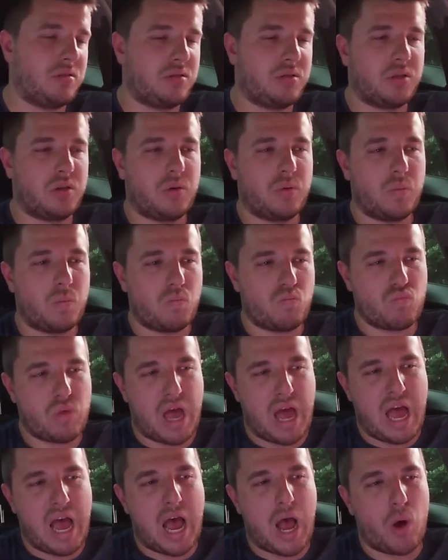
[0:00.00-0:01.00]
So
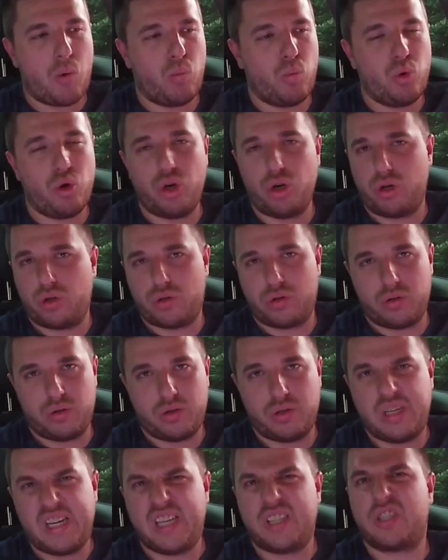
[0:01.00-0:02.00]
I wouldn't
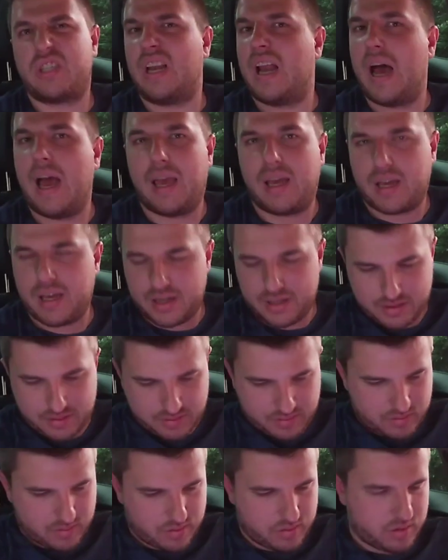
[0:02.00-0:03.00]
dislike
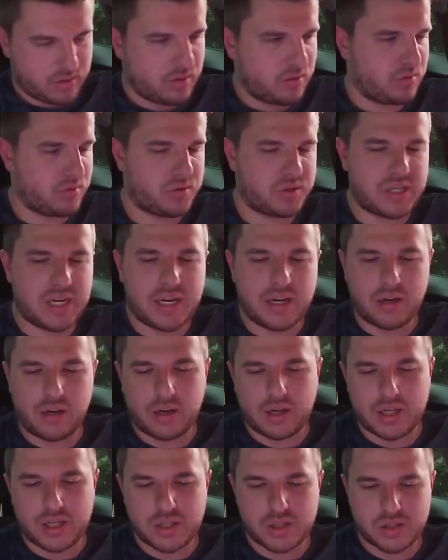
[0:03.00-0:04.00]
it, to say the
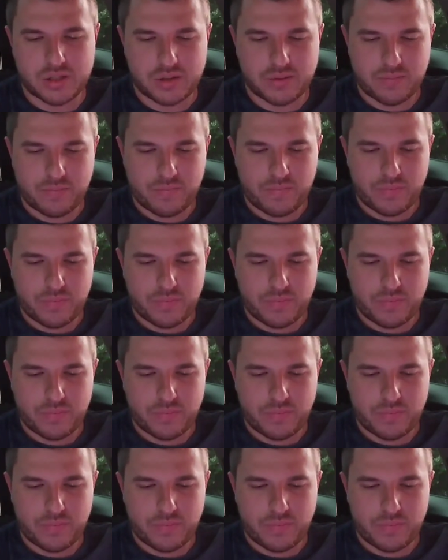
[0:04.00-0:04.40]
least.